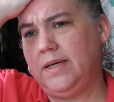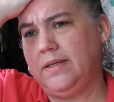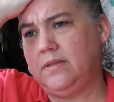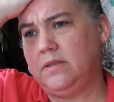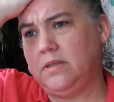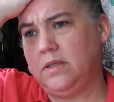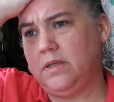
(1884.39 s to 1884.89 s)

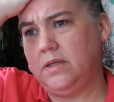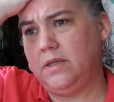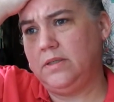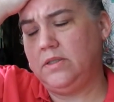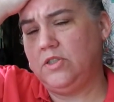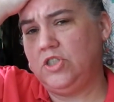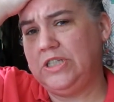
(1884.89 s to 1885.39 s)
It's a,
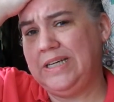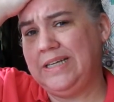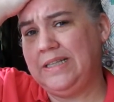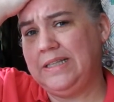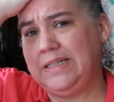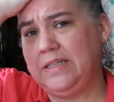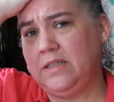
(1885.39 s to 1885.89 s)
it's a
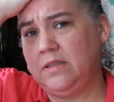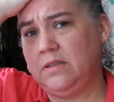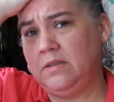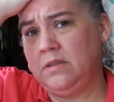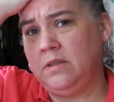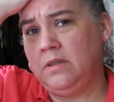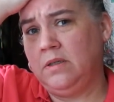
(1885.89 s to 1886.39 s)
Janlynn
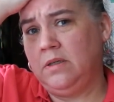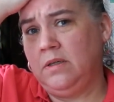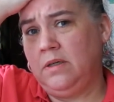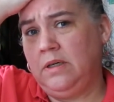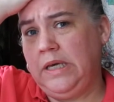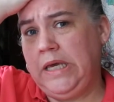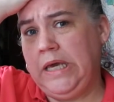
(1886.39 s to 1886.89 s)

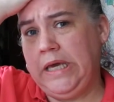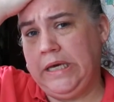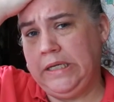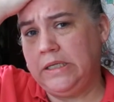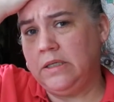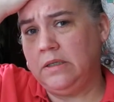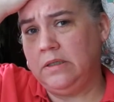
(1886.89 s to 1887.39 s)

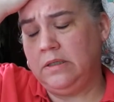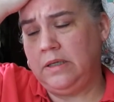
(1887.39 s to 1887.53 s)
kit.